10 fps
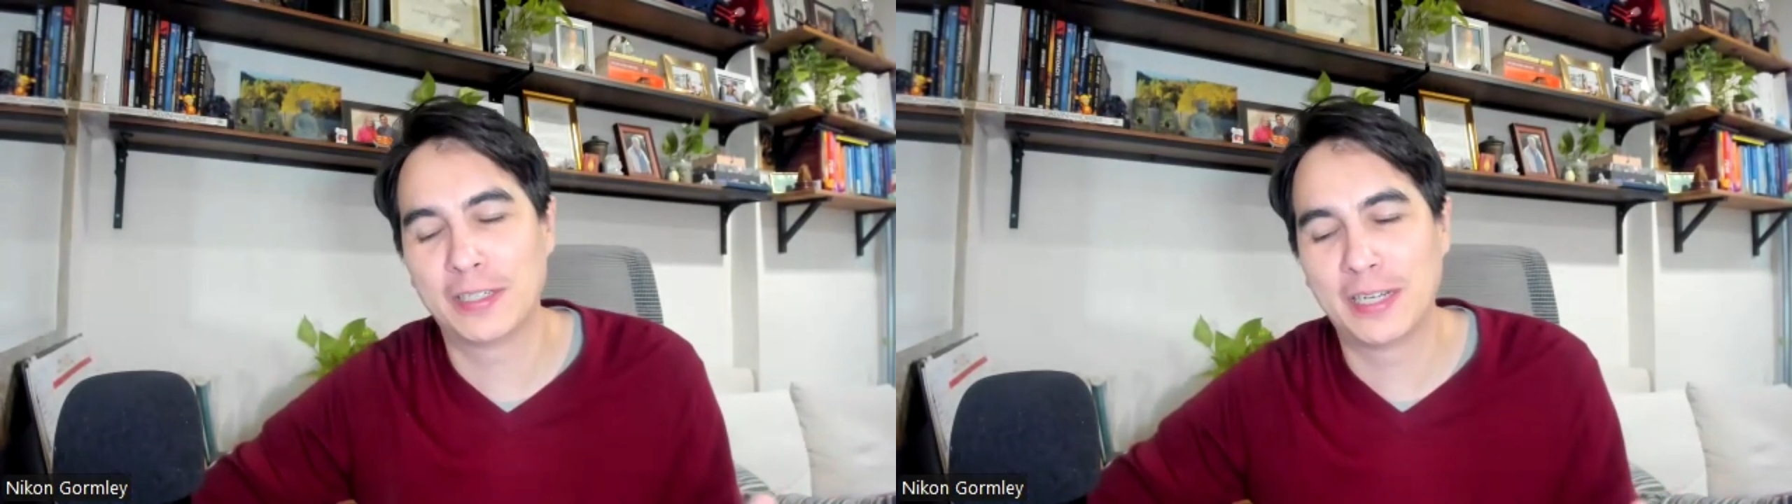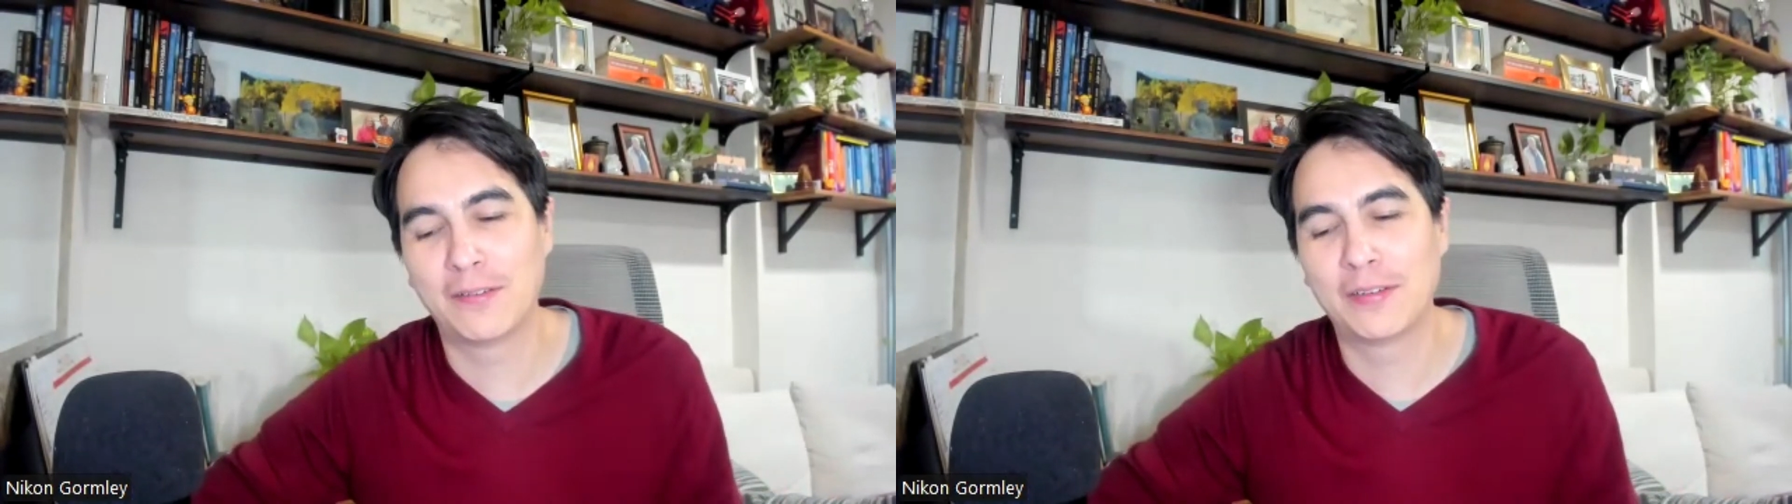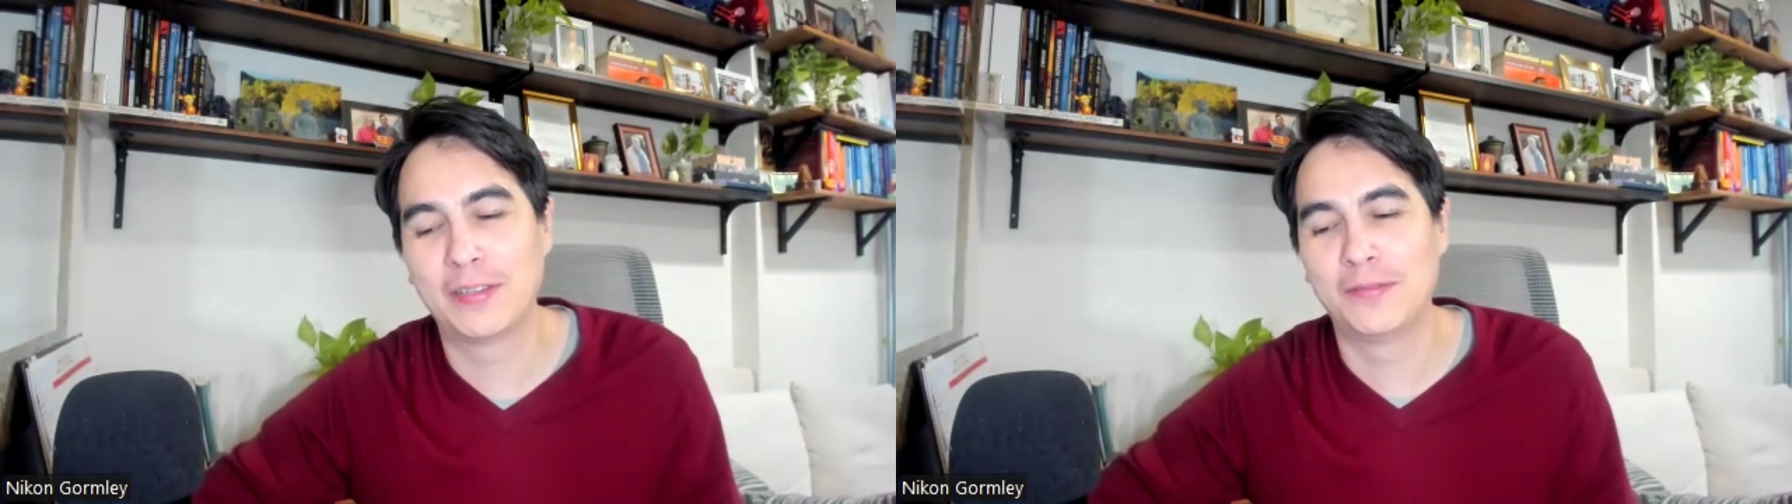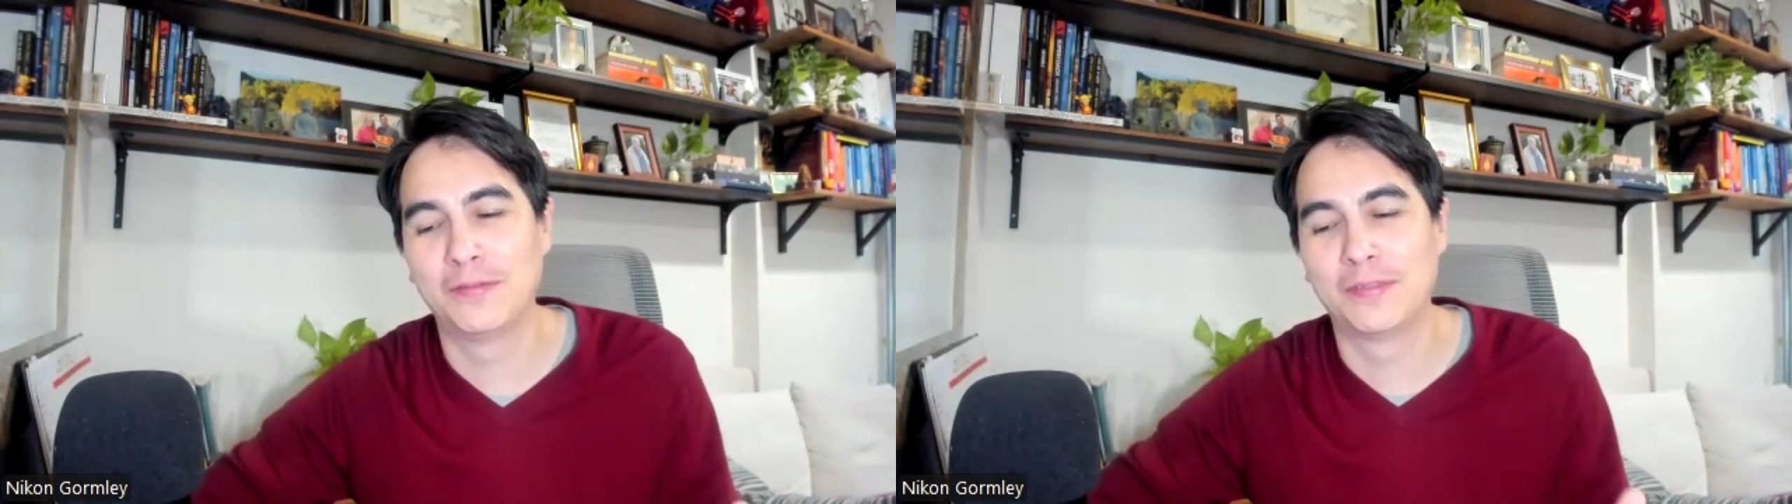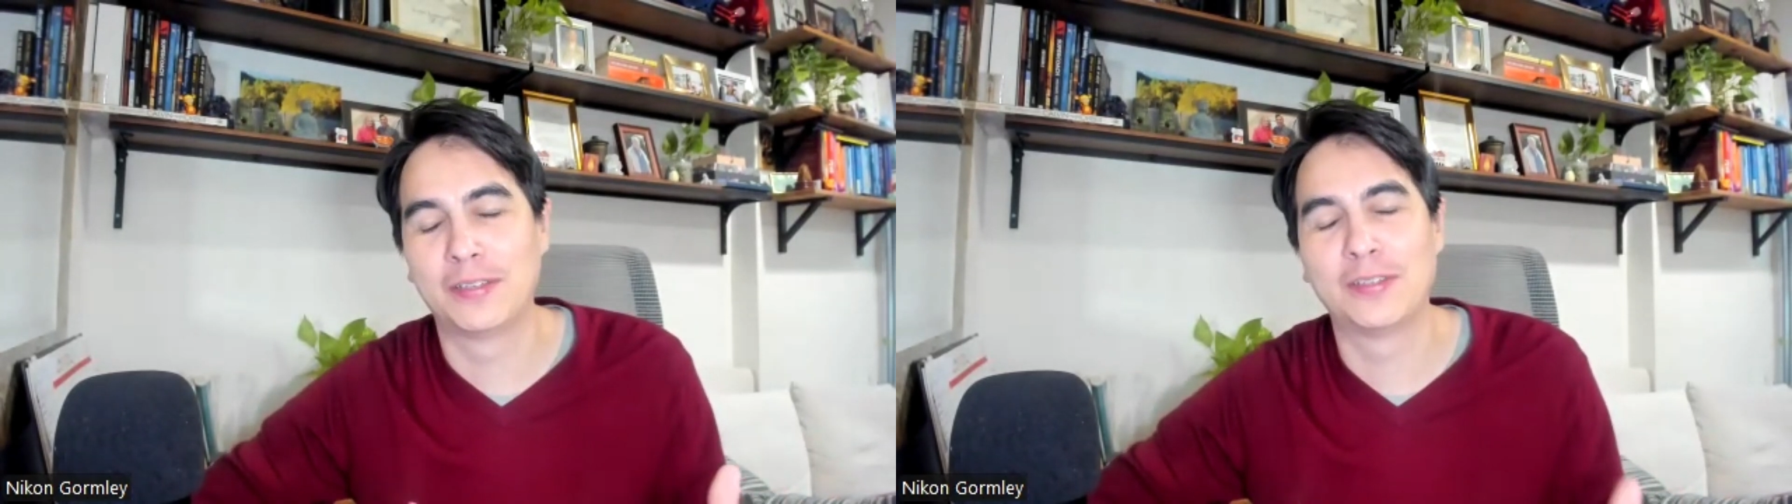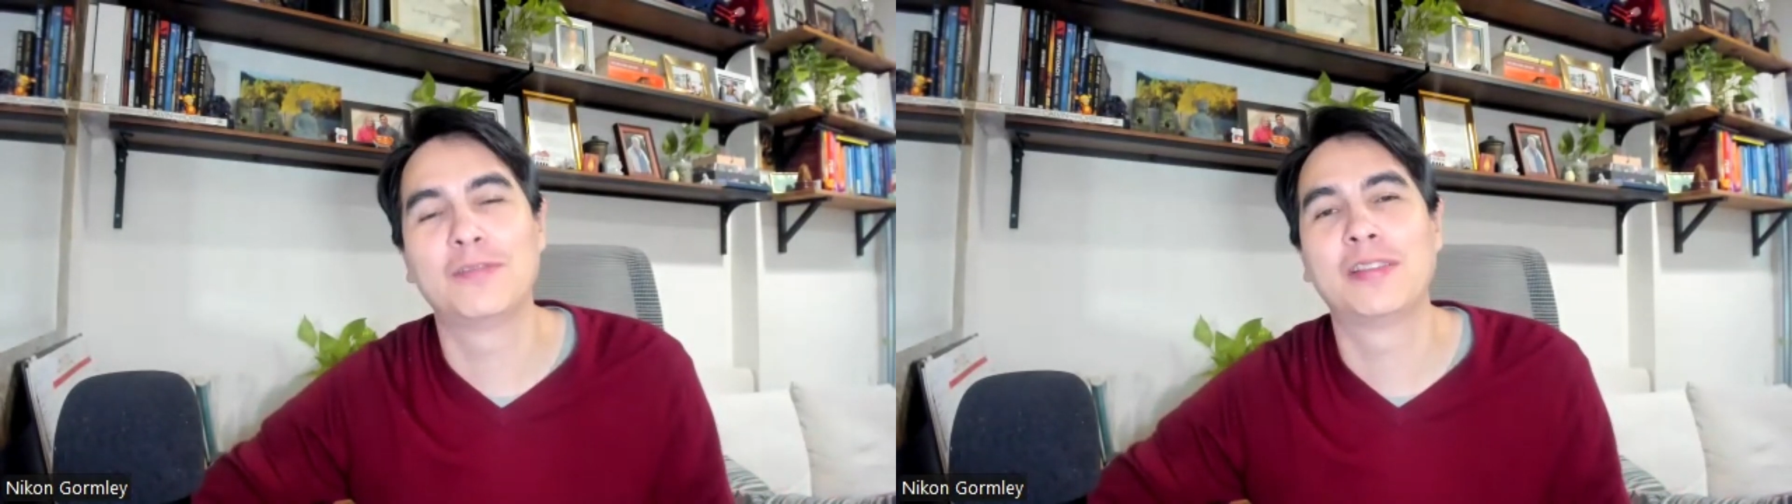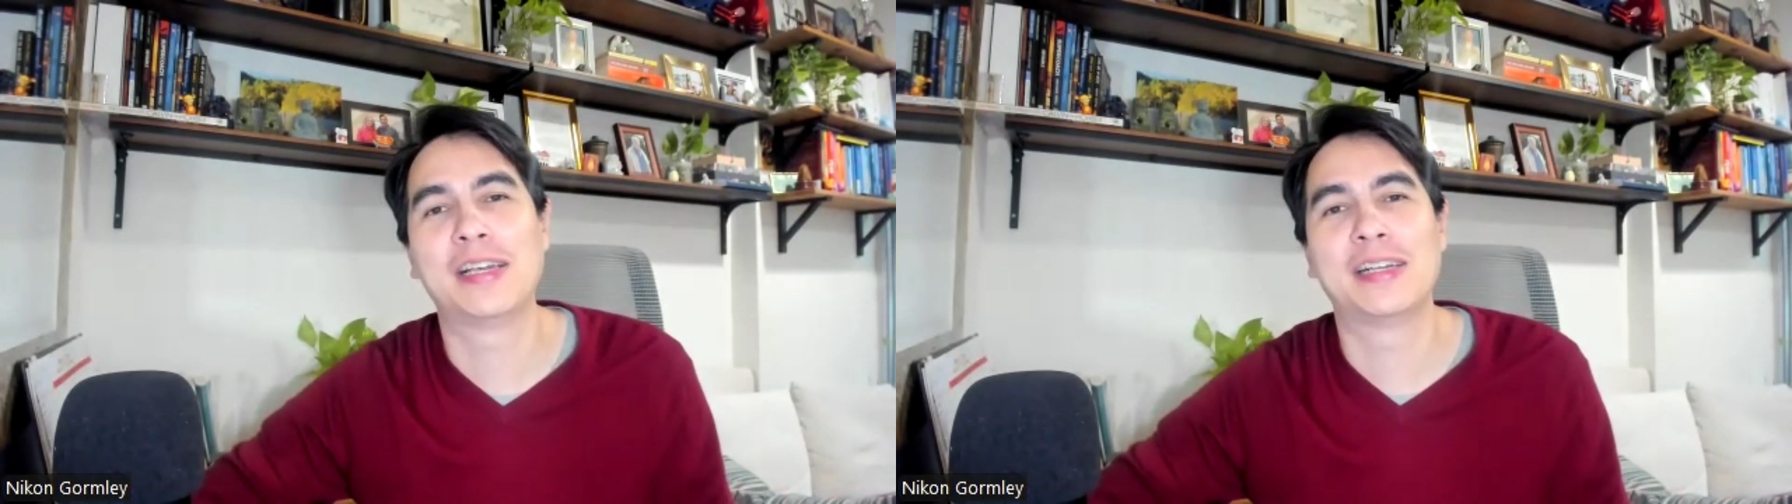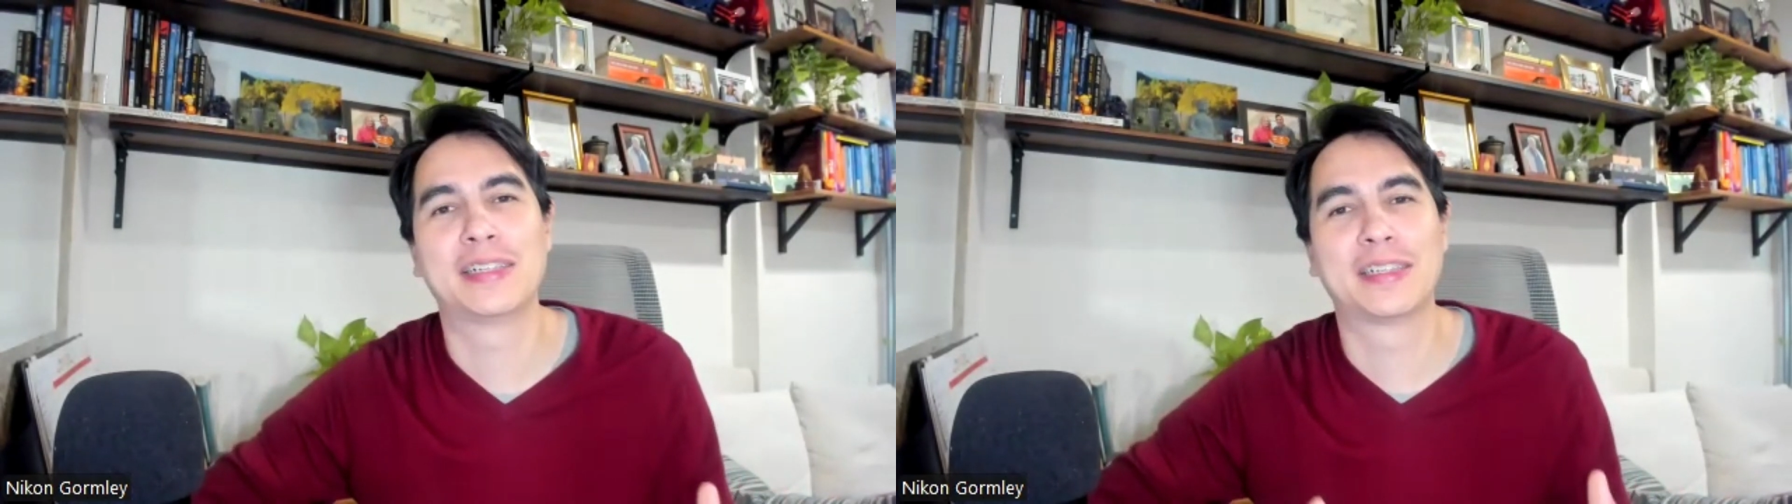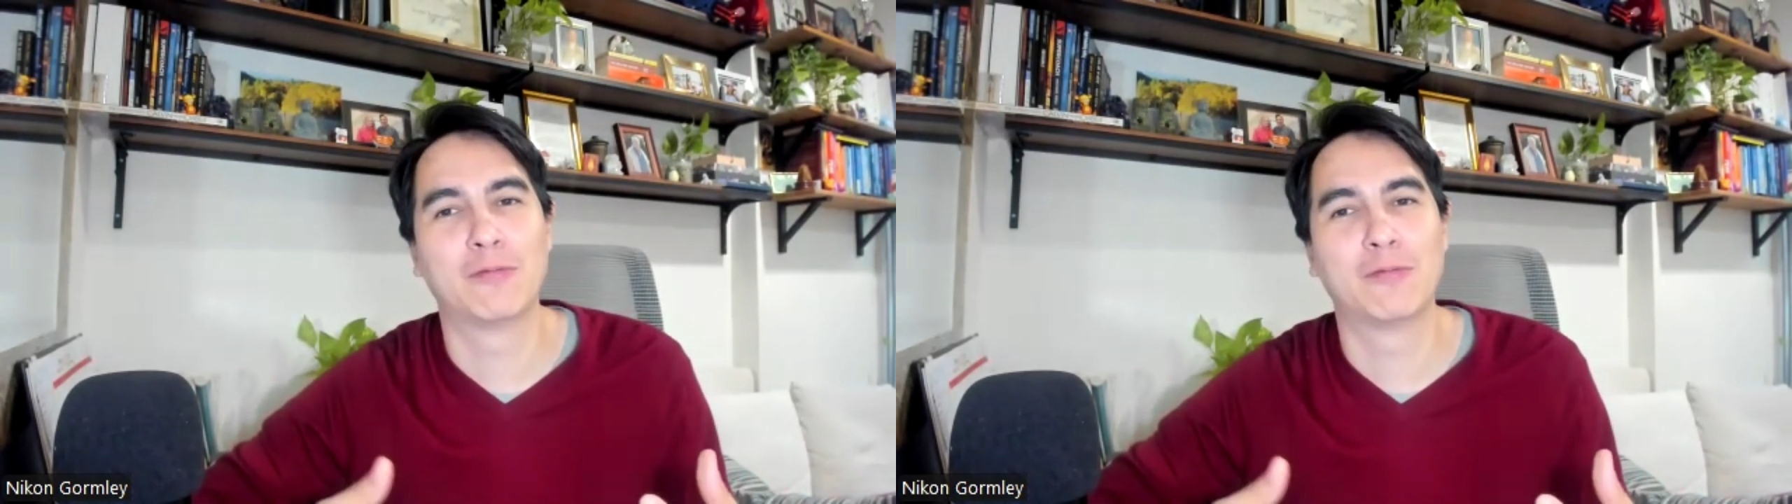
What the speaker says: share with you the two things,